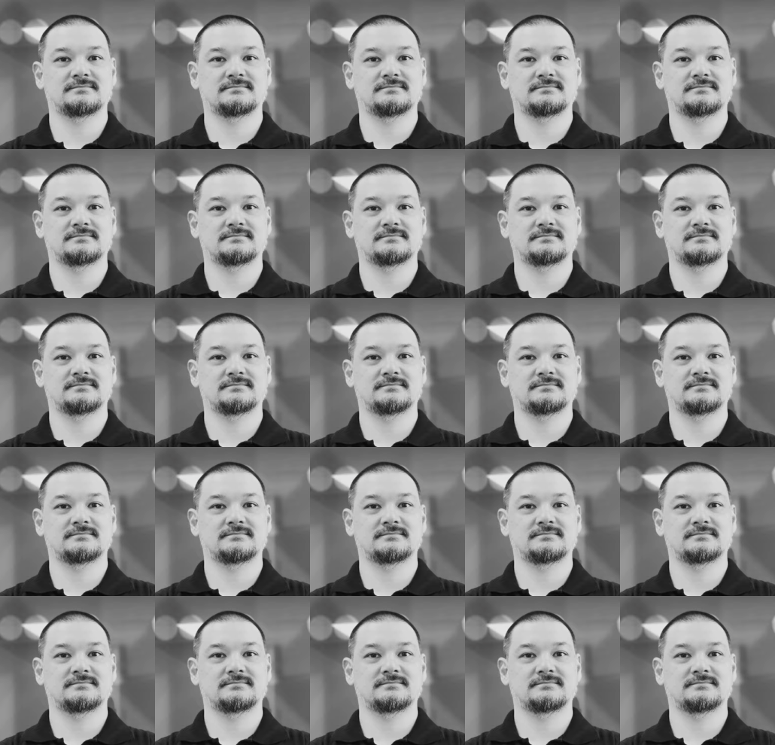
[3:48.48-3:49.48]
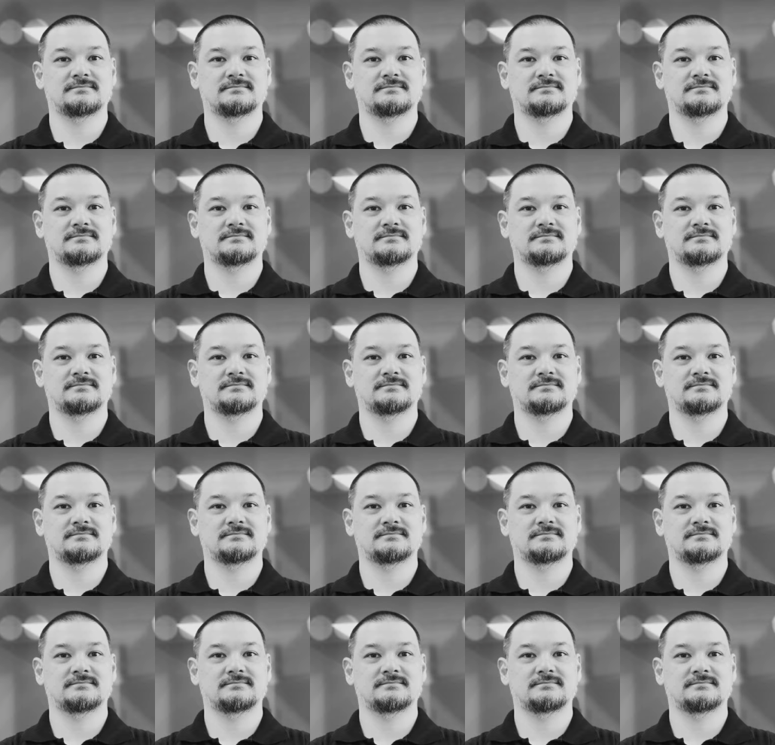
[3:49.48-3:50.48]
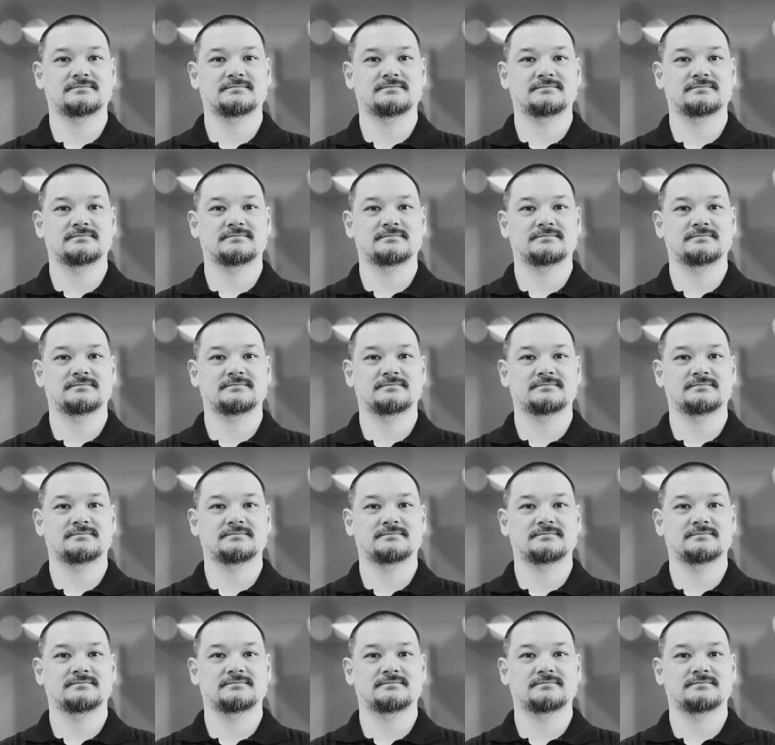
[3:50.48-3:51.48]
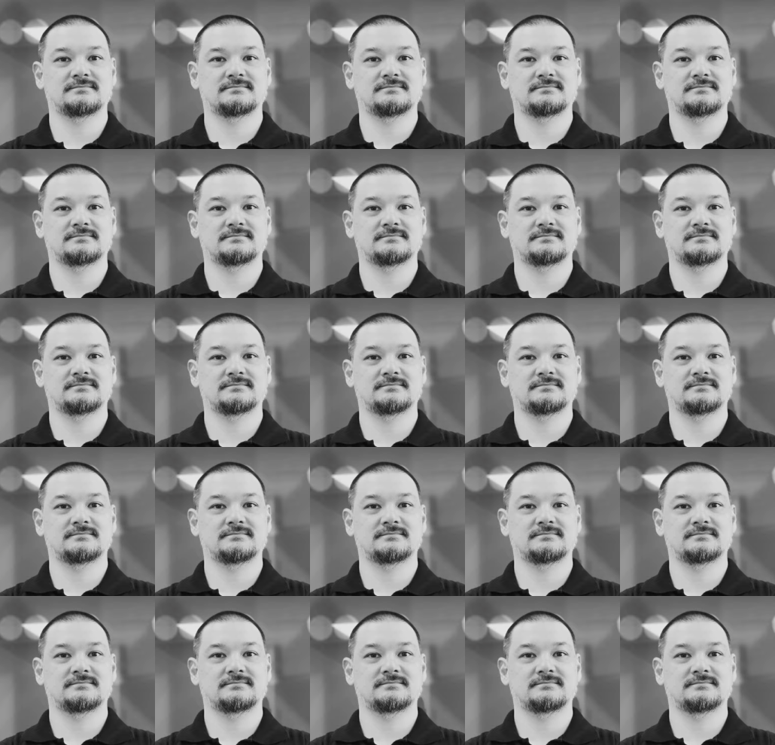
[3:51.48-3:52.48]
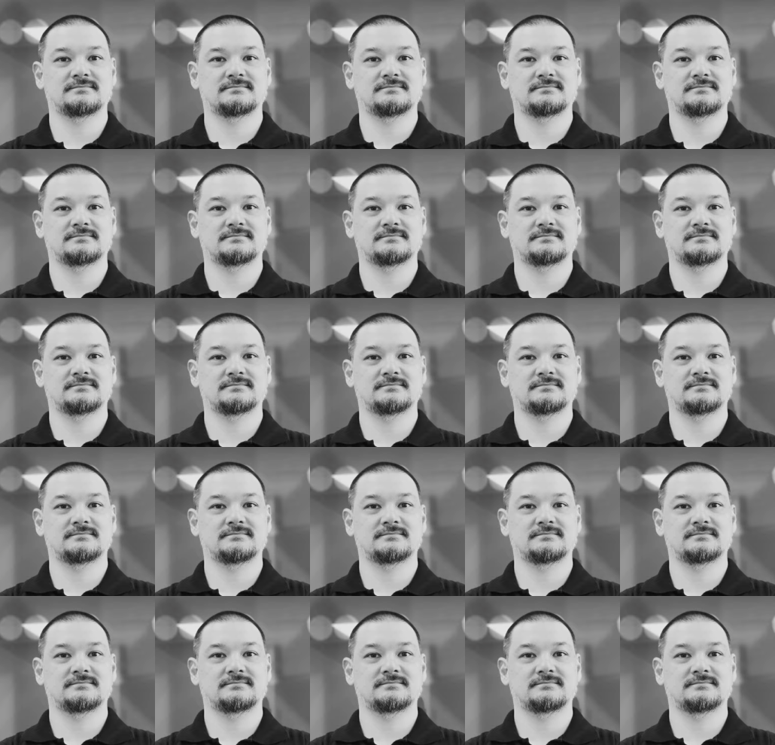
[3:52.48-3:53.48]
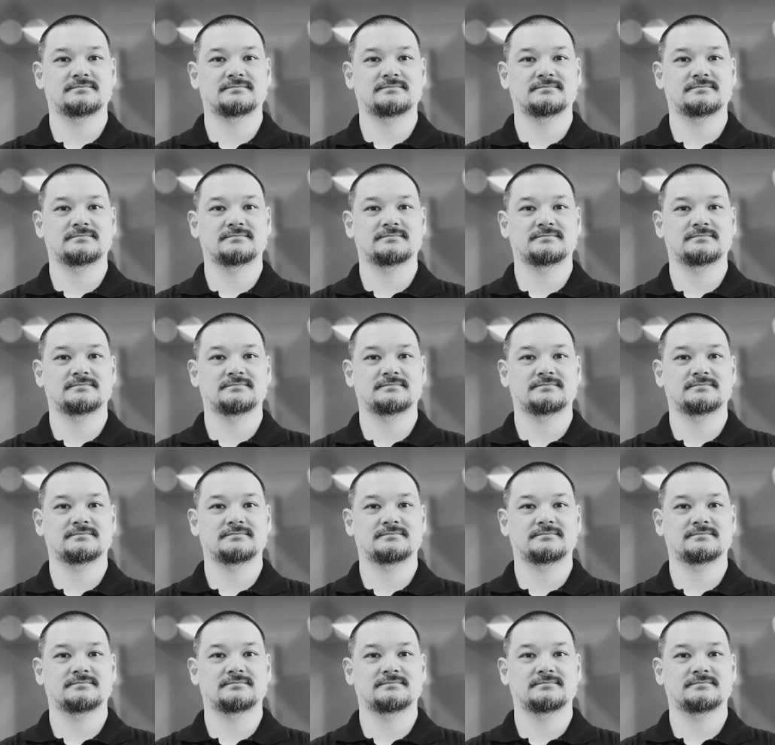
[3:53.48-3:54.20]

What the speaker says: The face doesn't move, so there is nothing to read.